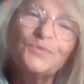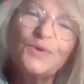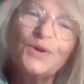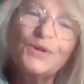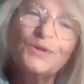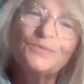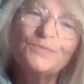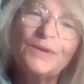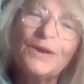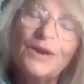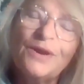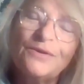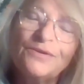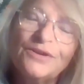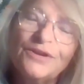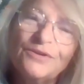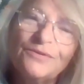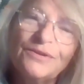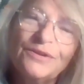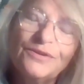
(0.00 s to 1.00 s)
the world below
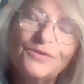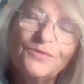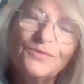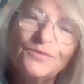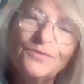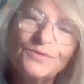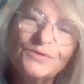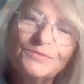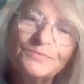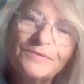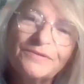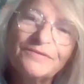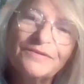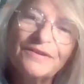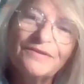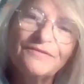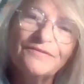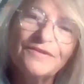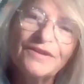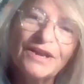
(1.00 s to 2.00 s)
you in your
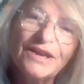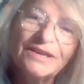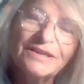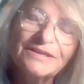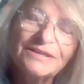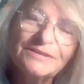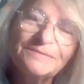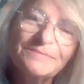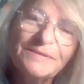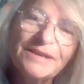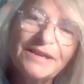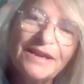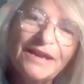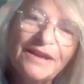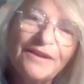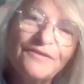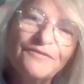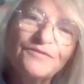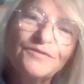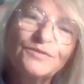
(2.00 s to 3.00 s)
spirit flight, be
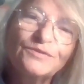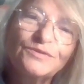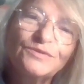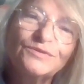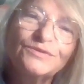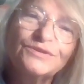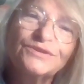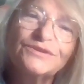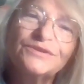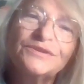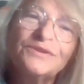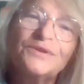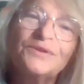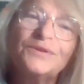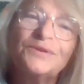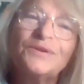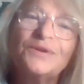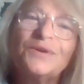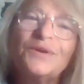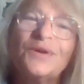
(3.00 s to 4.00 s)
careful not to
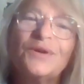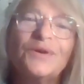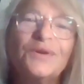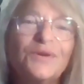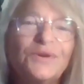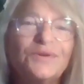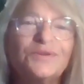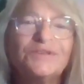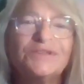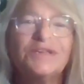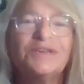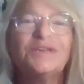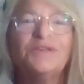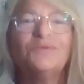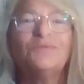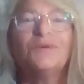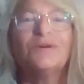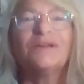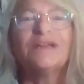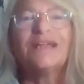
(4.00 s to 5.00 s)
hurt
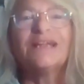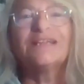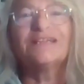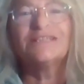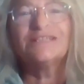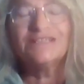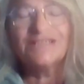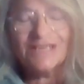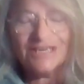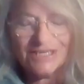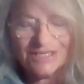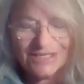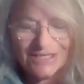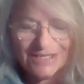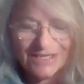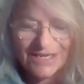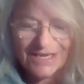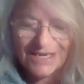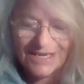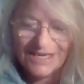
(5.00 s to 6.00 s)
anyone
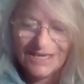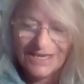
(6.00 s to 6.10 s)
accidentally.